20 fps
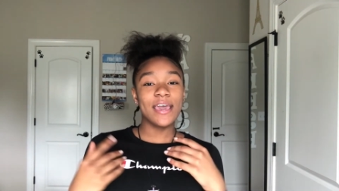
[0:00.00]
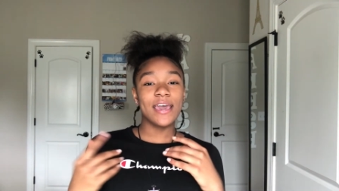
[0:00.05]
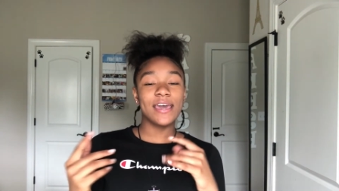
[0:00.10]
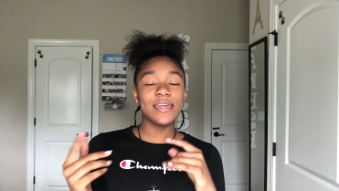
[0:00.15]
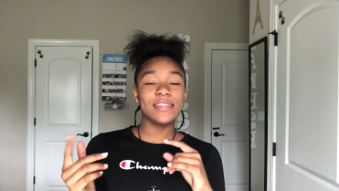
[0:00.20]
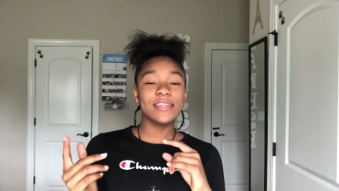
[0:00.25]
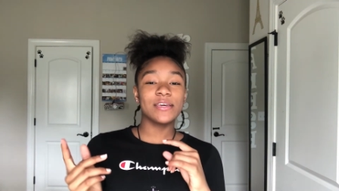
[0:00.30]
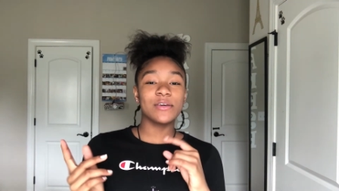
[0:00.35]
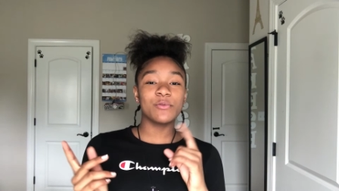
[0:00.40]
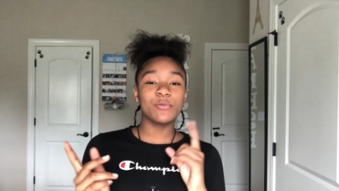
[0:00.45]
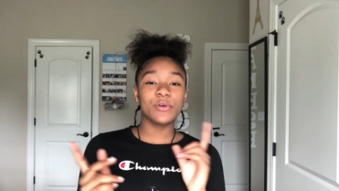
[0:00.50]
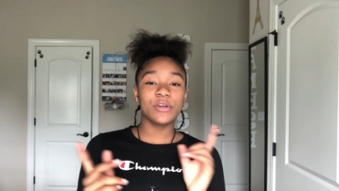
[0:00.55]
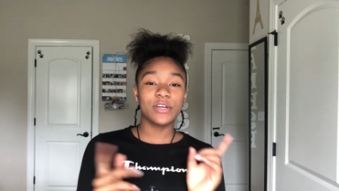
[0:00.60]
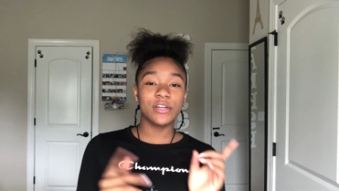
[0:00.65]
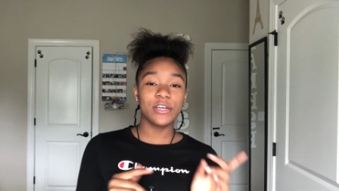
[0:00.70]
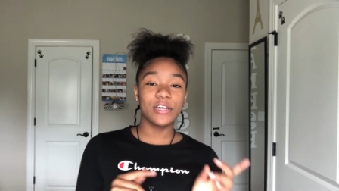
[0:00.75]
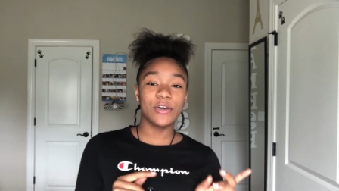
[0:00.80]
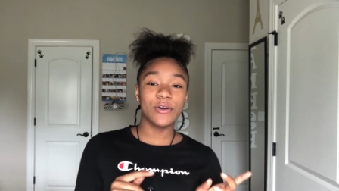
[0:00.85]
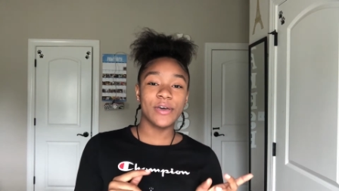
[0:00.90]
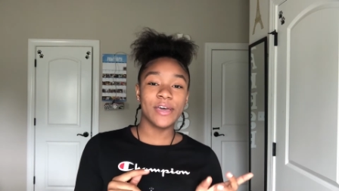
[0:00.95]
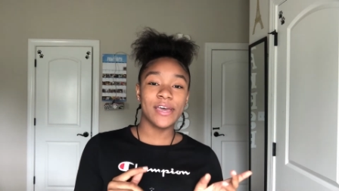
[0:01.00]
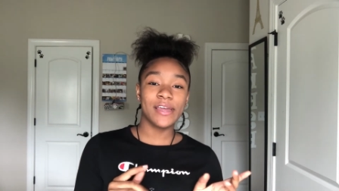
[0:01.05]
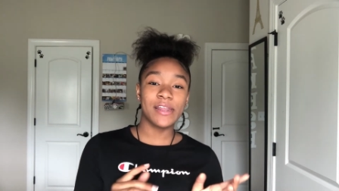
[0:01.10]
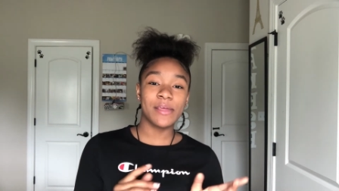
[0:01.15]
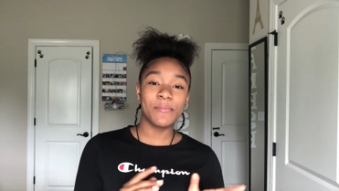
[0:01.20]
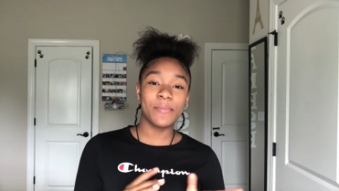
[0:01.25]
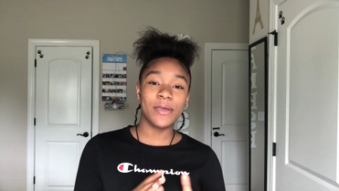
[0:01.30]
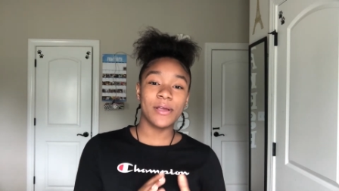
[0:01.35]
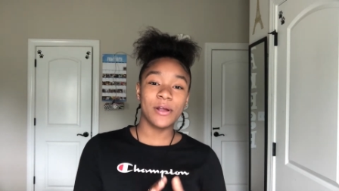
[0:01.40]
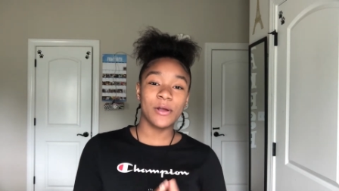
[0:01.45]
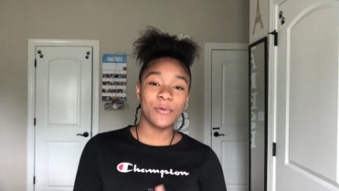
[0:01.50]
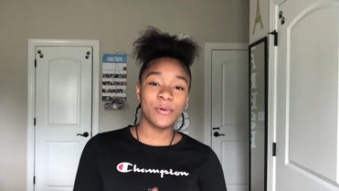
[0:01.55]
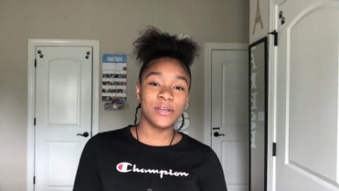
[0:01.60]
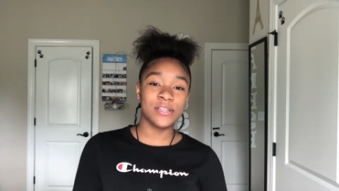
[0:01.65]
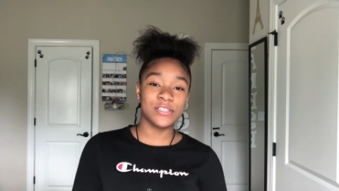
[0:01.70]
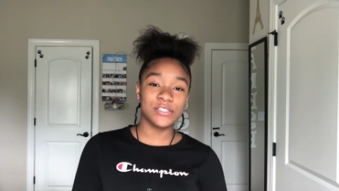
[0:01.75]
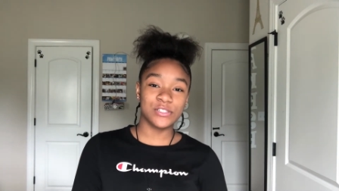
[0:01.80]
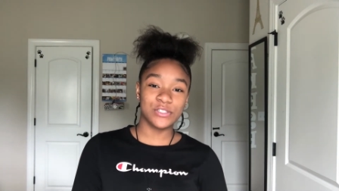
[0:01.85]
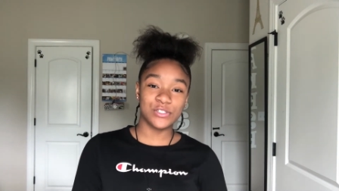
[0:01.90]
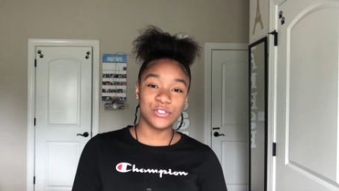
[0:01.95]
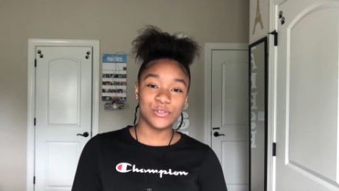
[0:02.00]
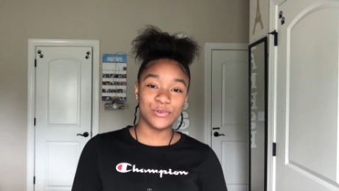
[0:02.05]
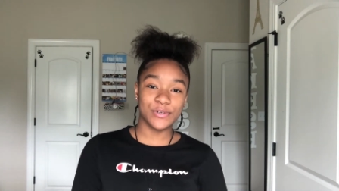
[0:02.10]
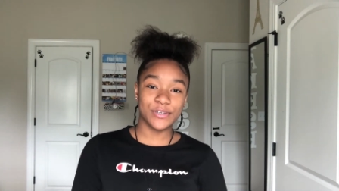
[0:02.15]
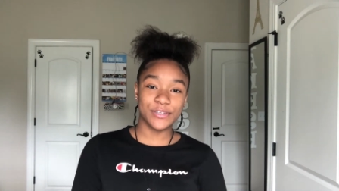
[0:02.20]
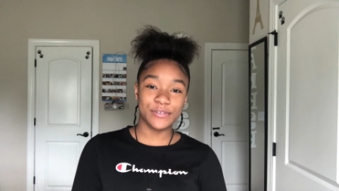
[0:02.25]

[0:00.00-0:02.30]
and then we're going to go ahead and make our way to the store.